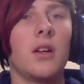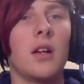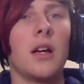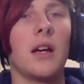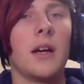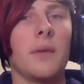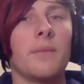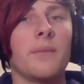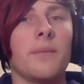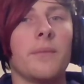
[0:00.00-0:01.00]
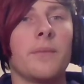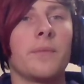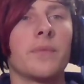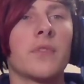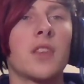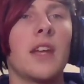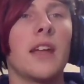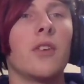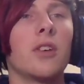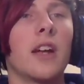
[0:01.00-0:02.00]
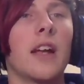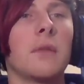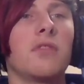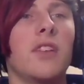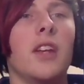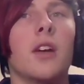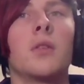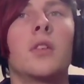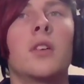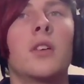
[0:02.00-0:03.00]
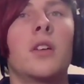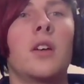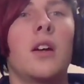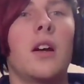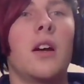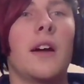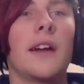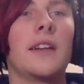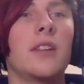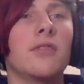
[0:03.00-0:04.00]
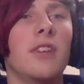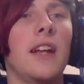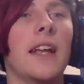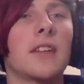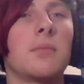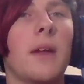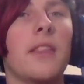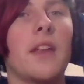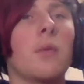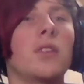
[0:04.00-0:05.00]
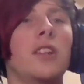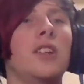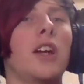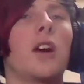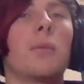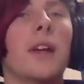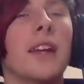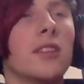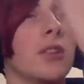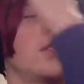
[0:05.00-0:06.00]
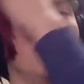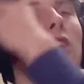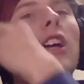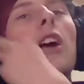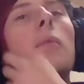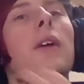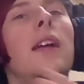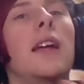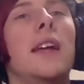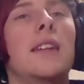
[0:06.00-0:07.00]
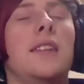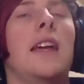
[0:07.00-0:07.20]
The Hunger Games video. I didn't really explain then what CJRP is. So CJRP is